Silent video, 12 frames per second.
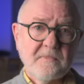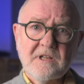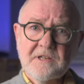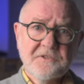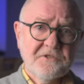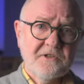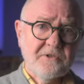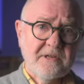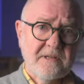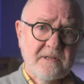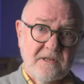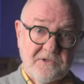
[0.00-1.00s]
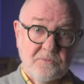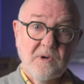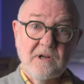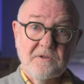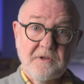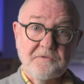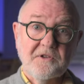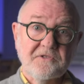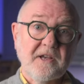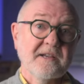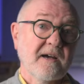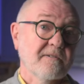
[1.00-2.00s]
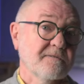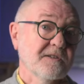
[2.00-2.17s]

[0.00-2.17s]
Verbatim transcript: Considering as well that the Z F